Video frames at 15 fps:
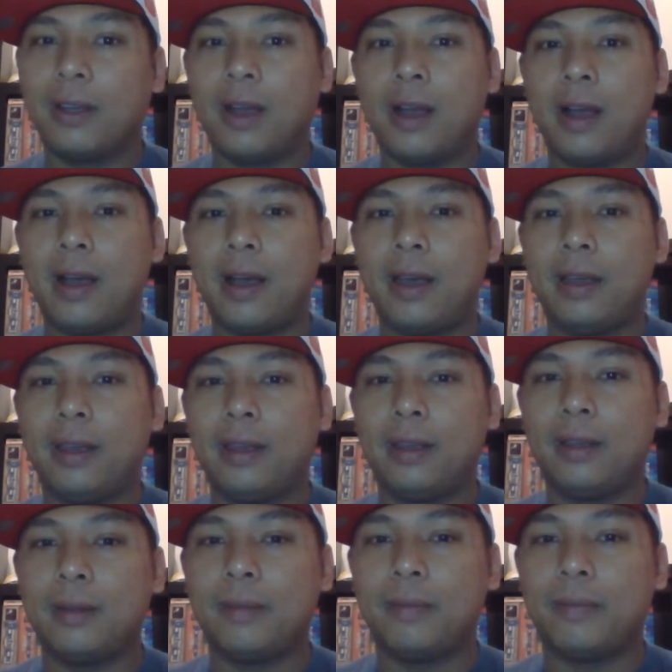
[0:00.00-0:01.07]

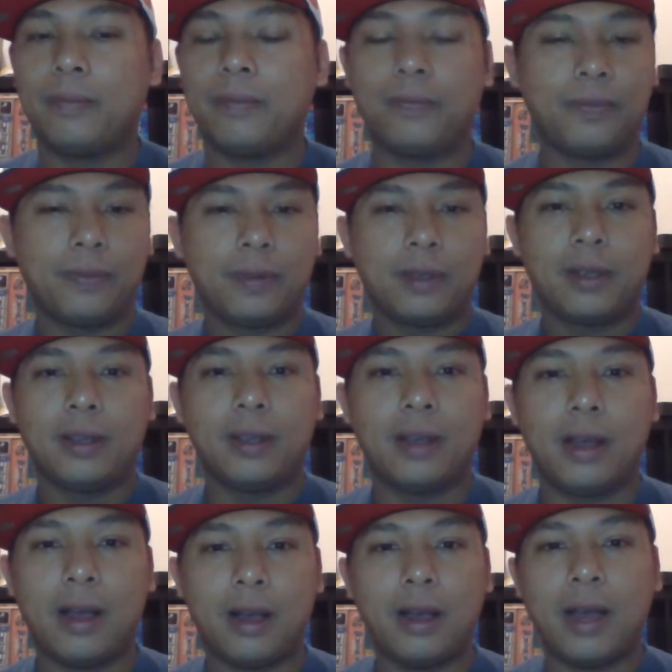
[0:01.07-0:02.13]
I
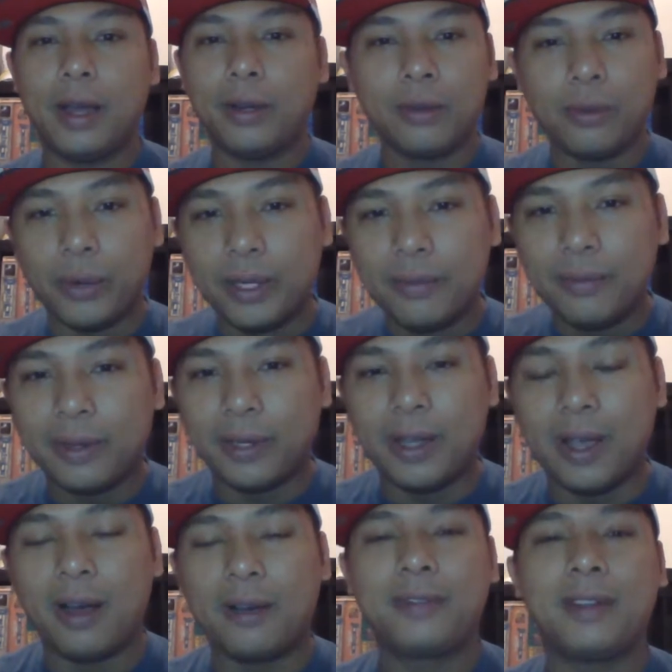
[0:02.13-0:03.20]
don't win very
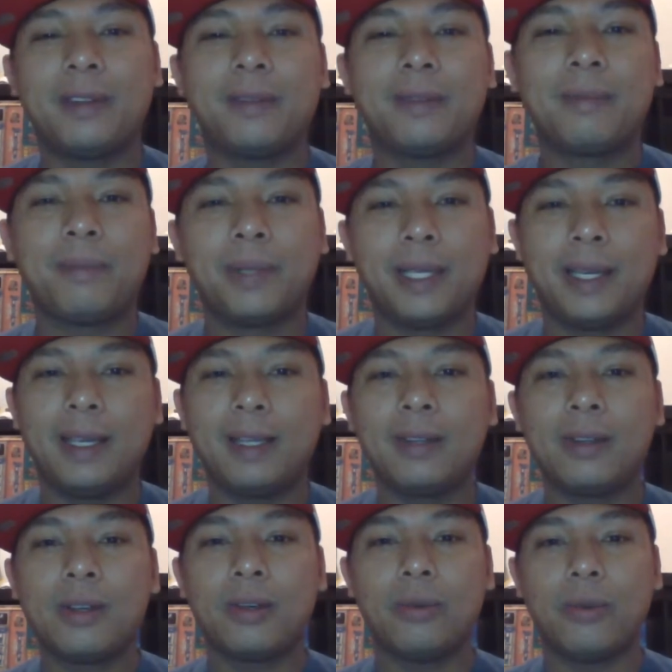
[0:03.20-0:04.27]
often
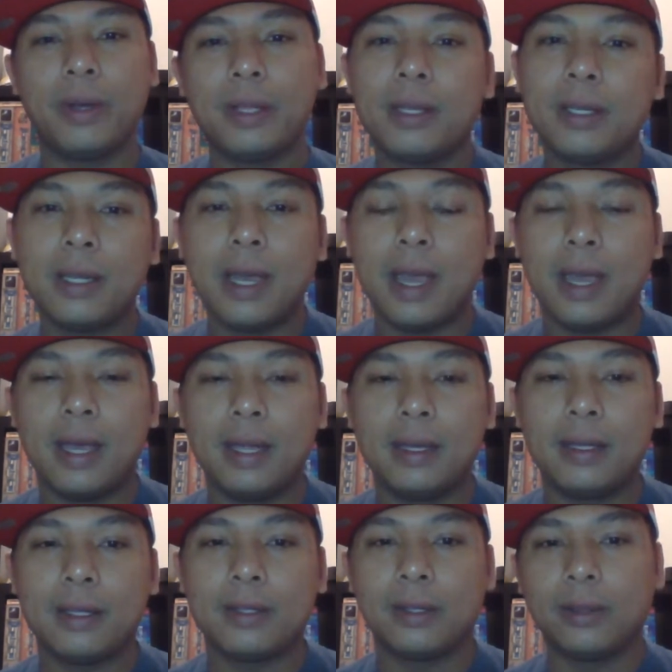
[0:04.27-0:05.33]
playing with it,
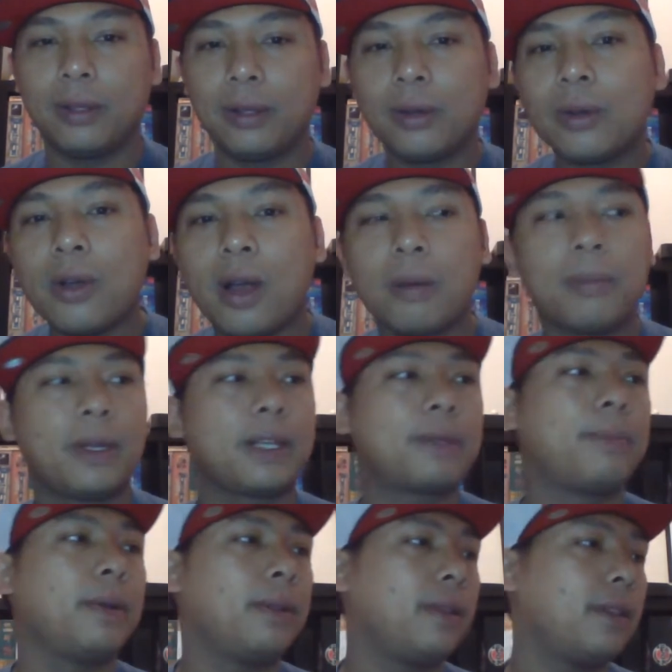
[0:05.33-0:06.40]
and it's a little complex,
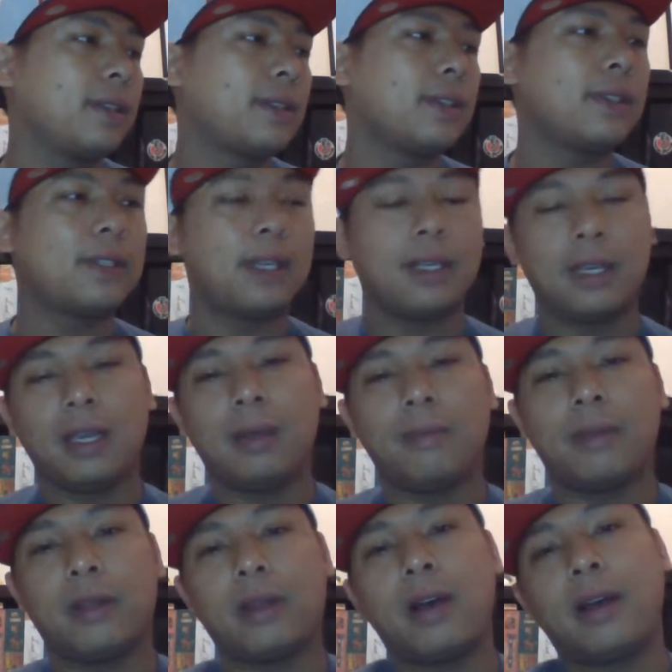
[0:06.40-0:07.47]
but this is a
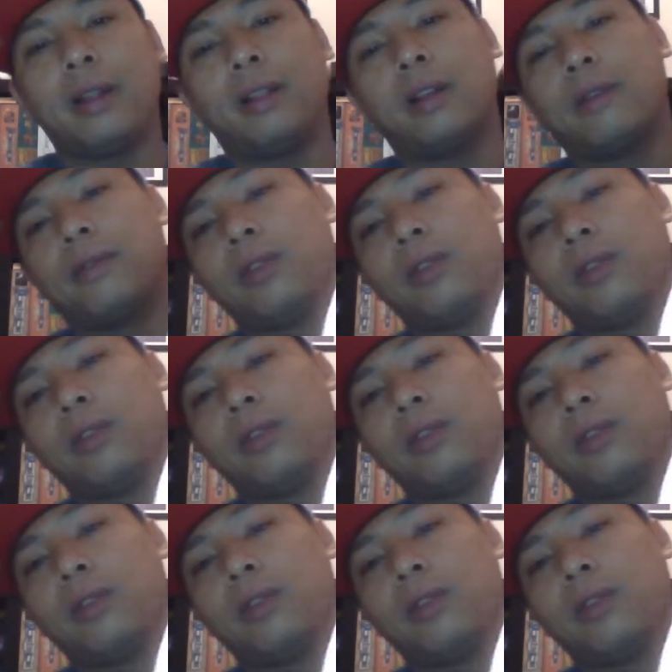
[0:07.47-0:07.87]
game that I love a